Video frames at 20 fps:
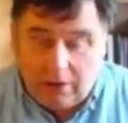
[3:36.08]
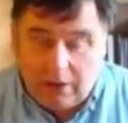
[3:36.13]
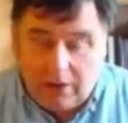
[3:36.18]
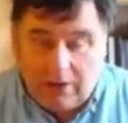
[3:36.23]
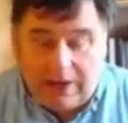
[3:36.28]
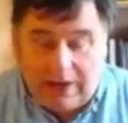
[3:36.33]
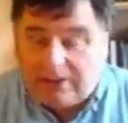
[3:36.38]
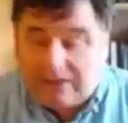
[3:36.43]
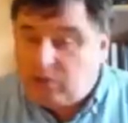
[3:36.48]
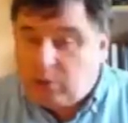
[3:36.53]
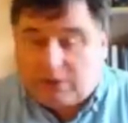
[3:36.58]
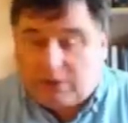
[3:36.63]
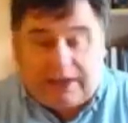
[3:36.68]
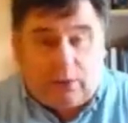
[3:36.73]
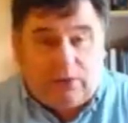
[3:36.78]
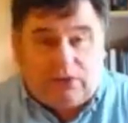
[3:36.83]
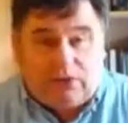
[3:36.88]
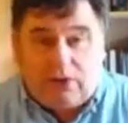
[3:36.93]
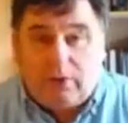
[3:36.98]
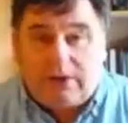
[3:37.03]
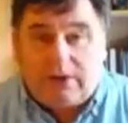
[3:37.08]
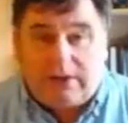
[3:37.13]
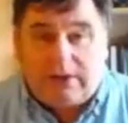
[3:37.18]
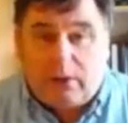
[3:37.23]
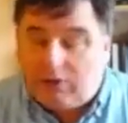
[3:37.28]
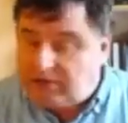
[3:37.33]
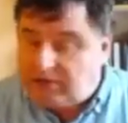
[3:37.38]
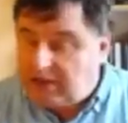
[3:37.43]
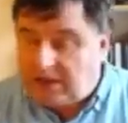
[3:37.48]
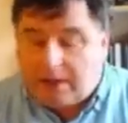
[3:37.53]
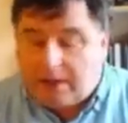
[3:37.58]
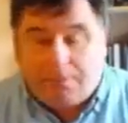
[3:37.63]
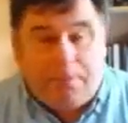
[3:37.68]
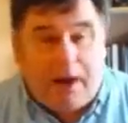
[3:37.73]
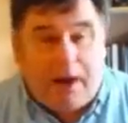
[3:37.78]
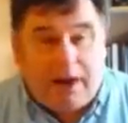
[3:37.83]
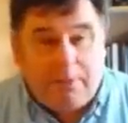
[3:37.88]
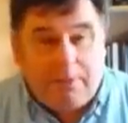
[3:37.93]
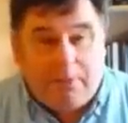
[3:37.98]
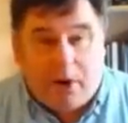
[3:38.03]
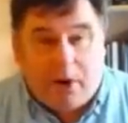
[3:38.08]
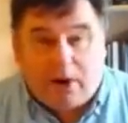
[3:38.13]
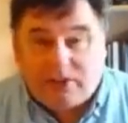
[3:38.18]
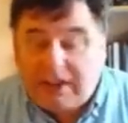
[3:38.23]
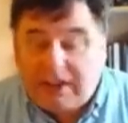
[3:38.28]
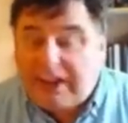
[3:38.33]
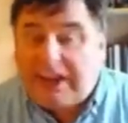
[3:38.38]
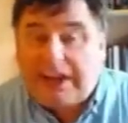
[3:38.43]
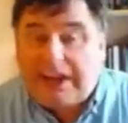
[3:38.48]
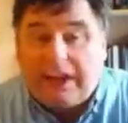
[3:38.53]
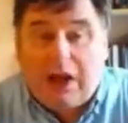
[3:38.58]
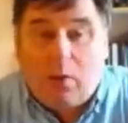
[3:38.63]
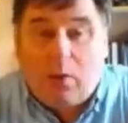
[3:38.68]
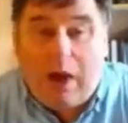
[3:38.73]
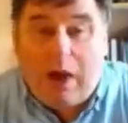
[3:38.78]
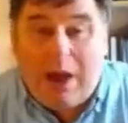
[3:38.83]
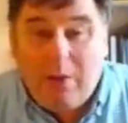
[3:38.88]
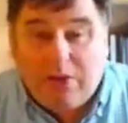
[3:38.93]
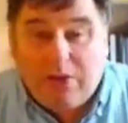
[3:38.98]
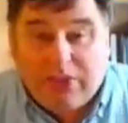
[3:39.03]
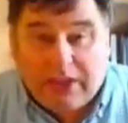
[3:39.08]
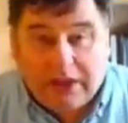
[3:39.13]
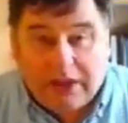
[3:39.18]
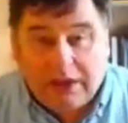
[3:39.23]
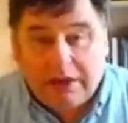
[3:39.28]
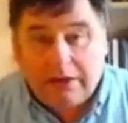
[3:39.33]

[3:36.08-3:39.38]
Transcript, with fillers: That's what they were doing. They were selling body parts and getting away with it.